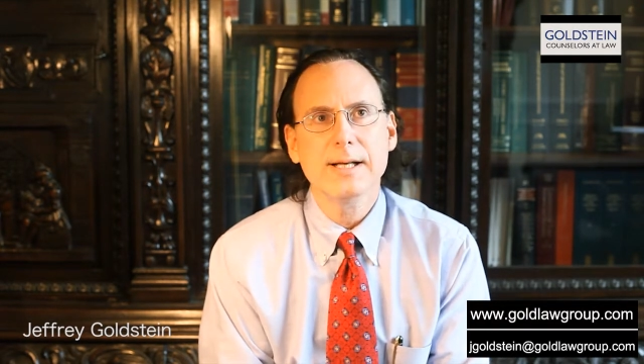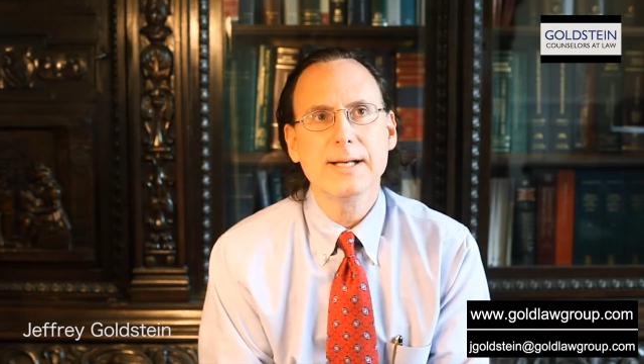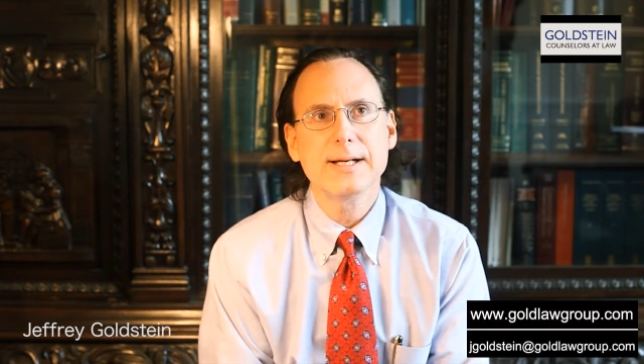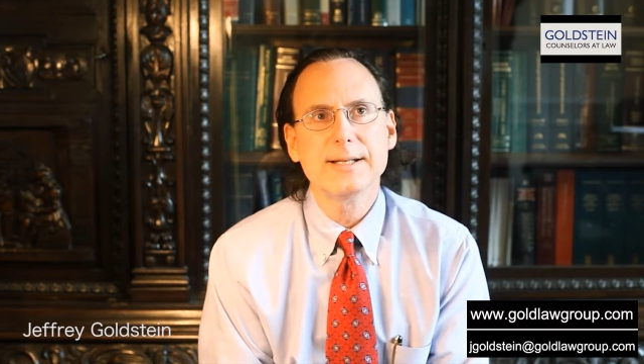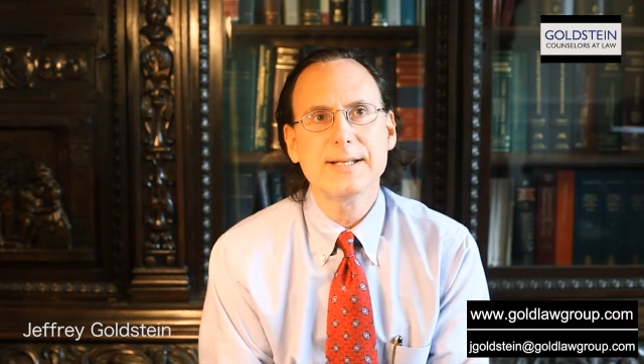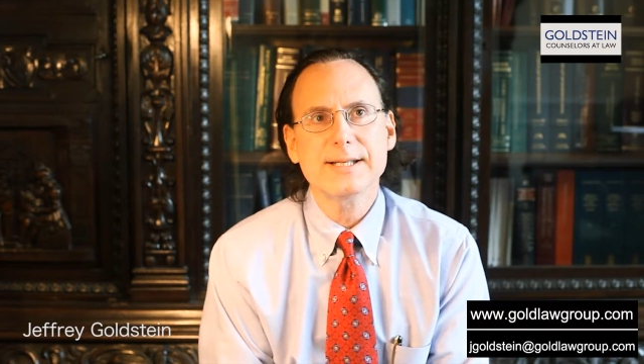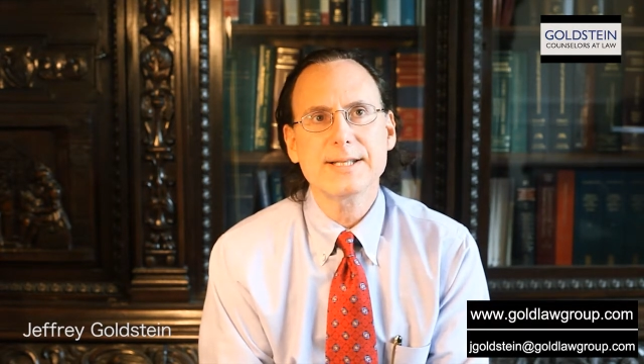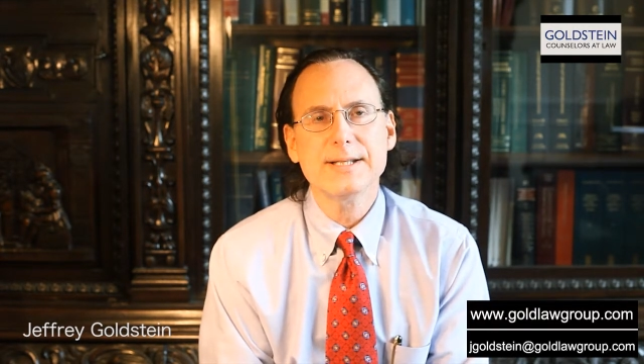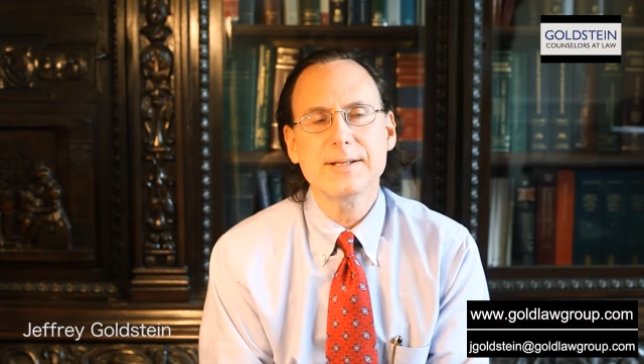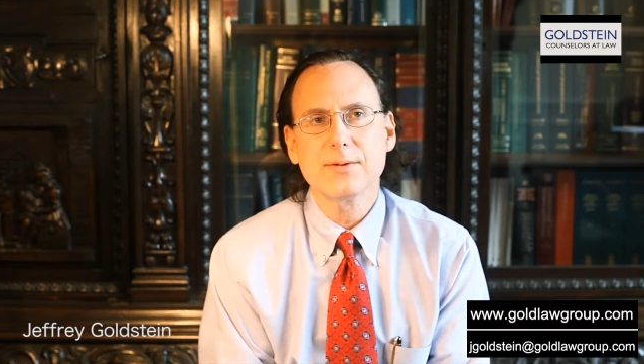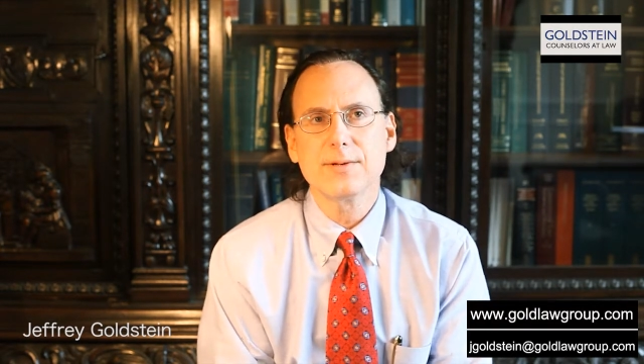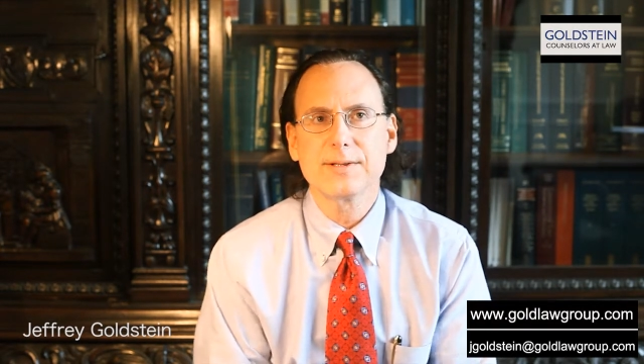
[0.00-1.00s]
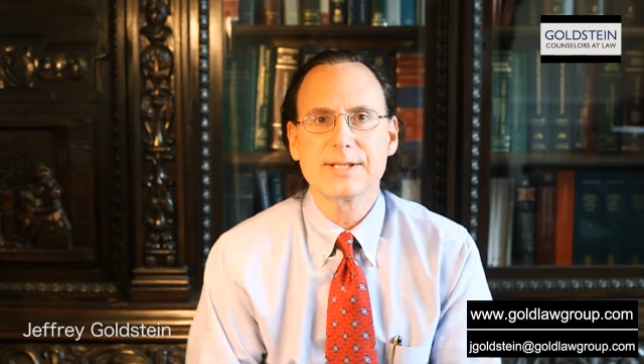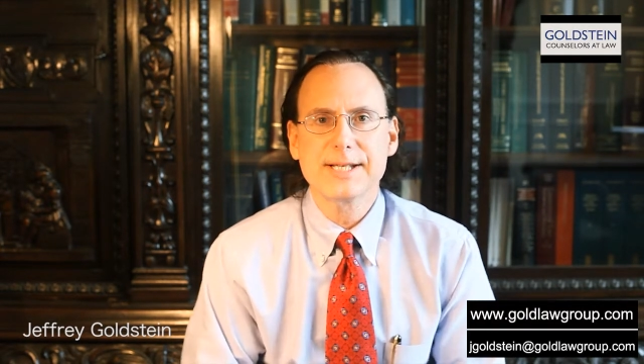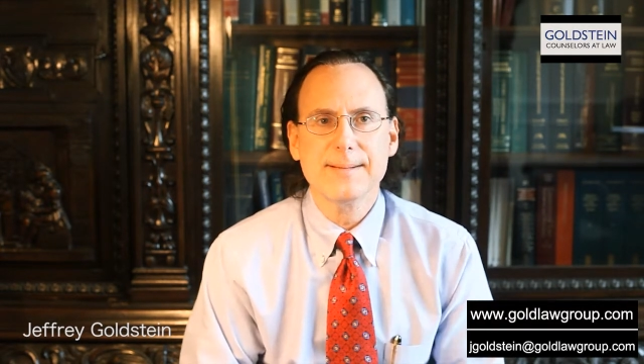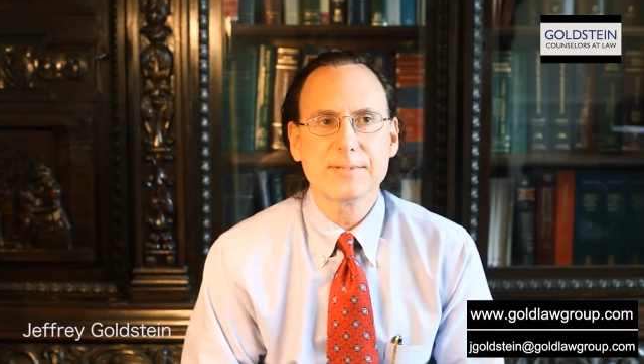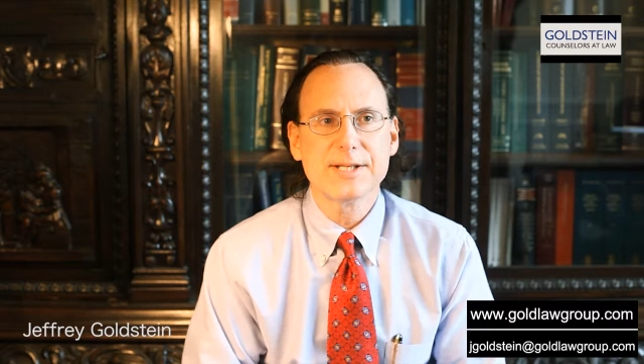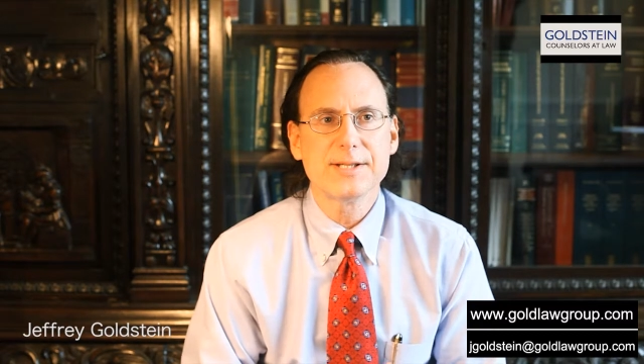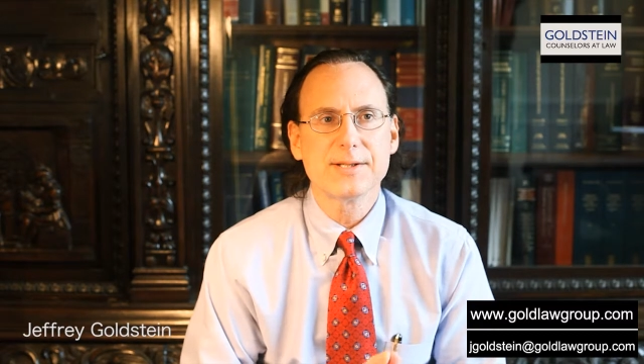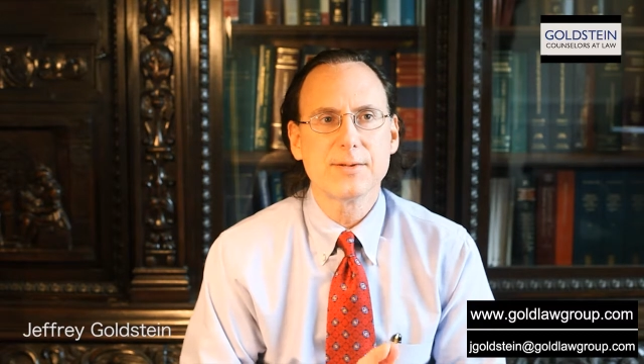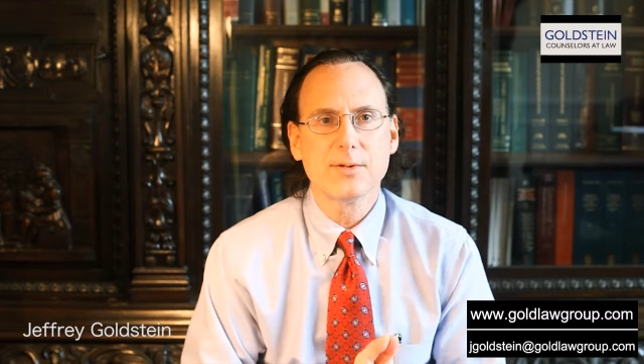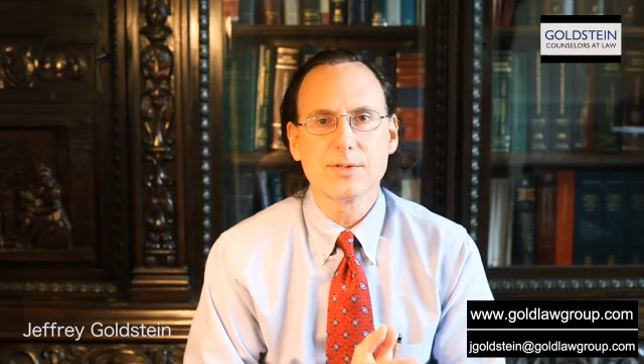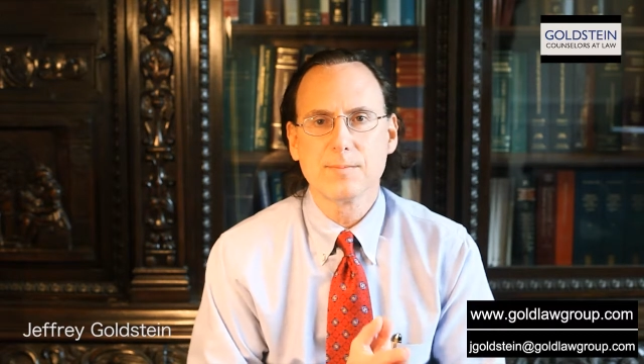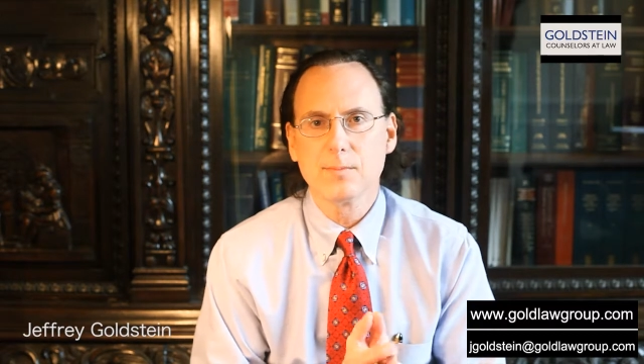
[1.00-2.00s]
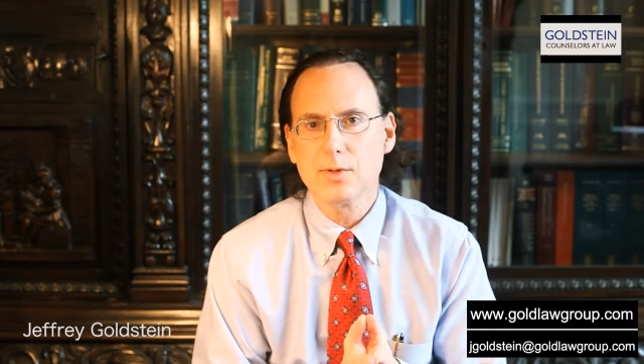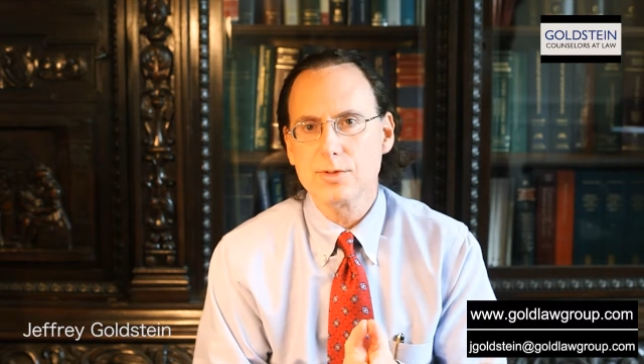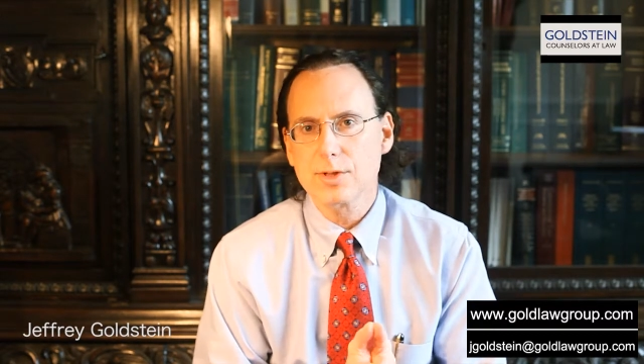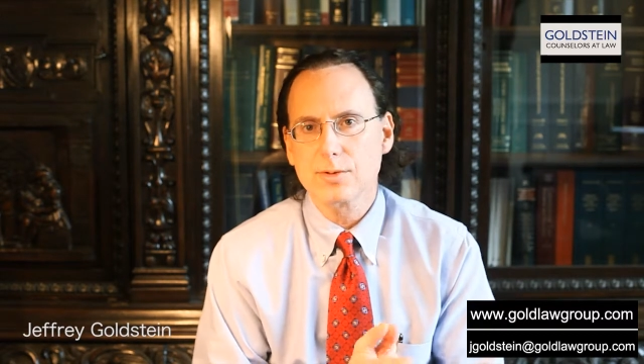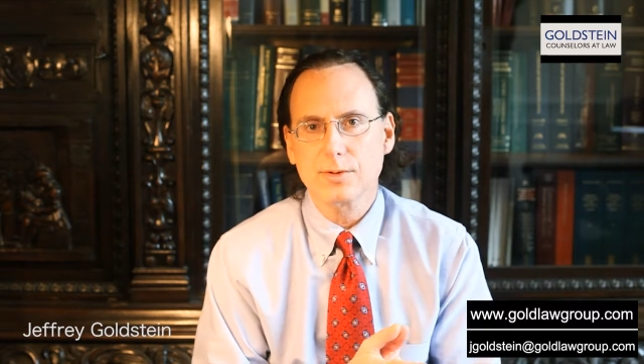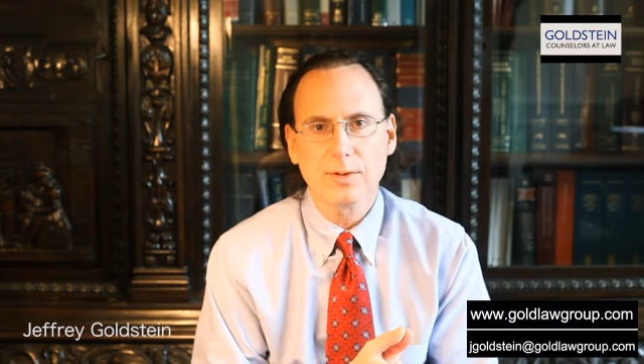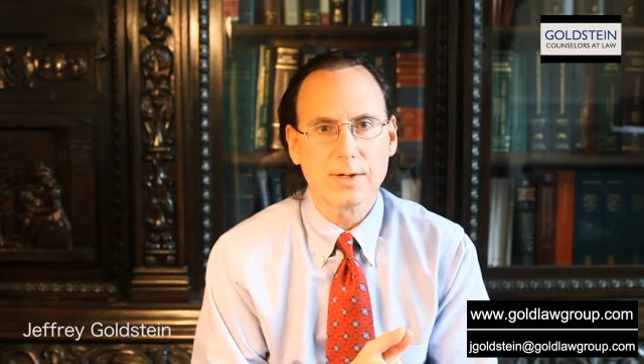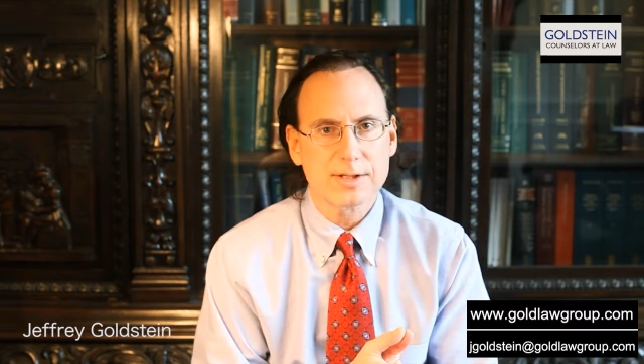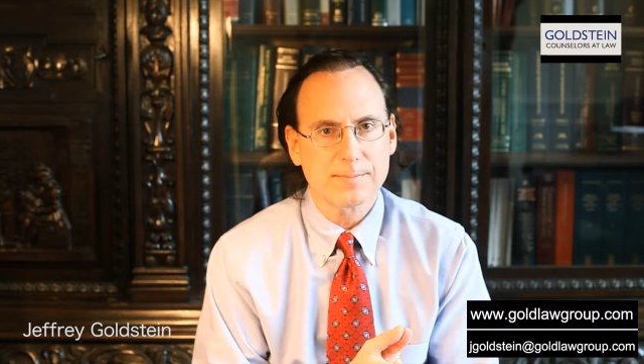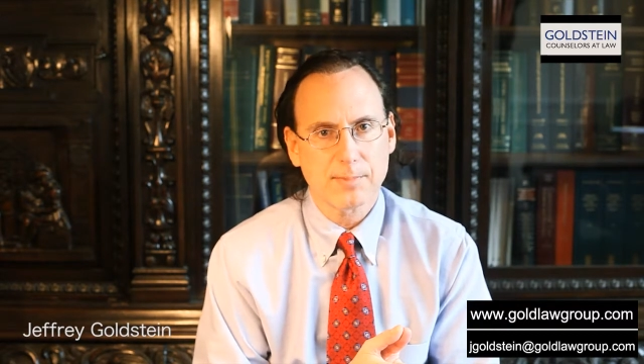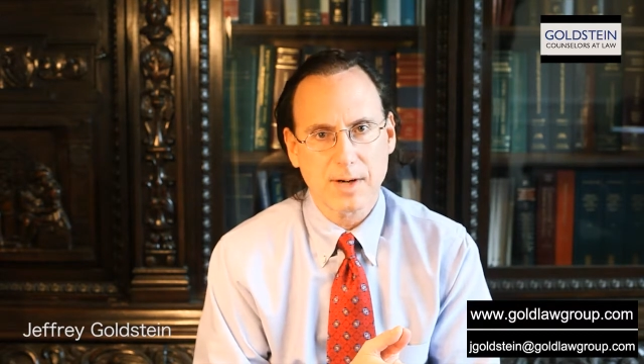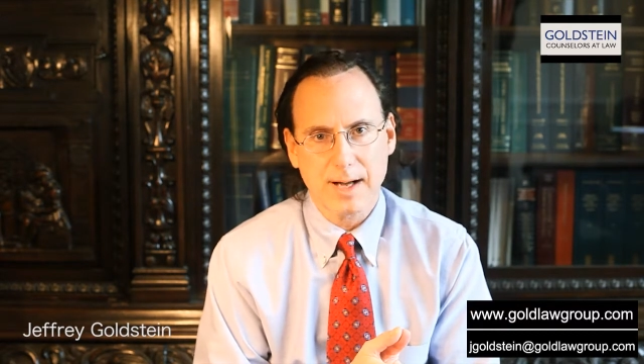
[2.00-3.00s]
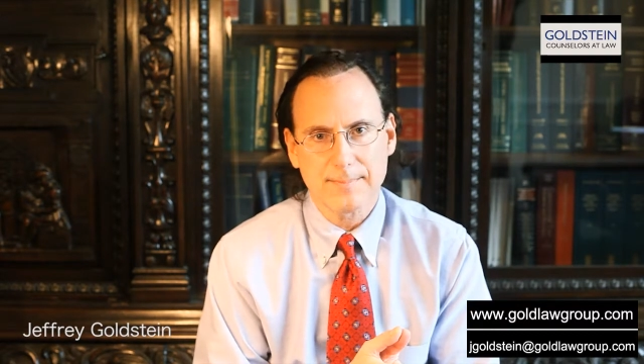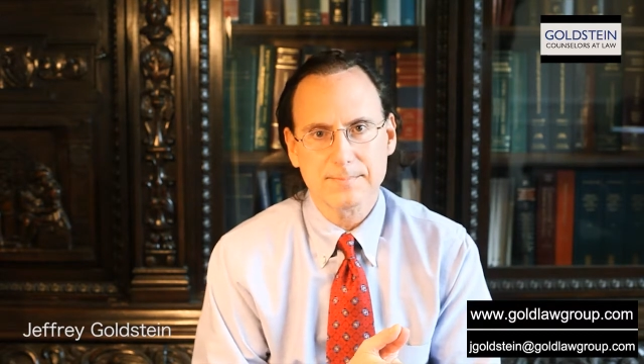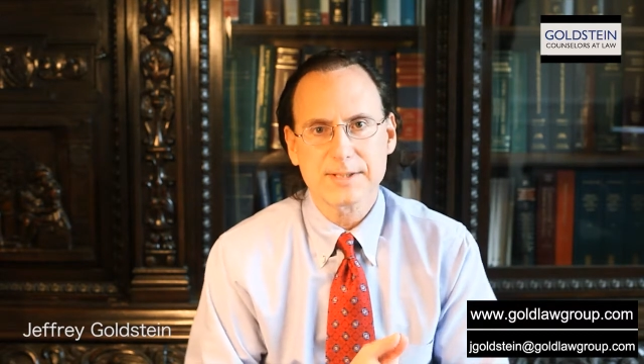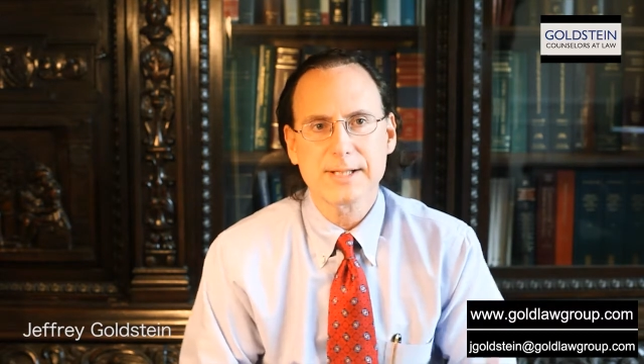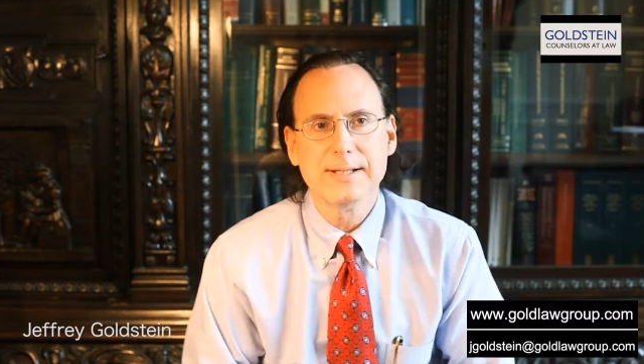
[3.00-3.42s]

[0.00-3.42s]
In addition, there are exceptions to those merger clause problems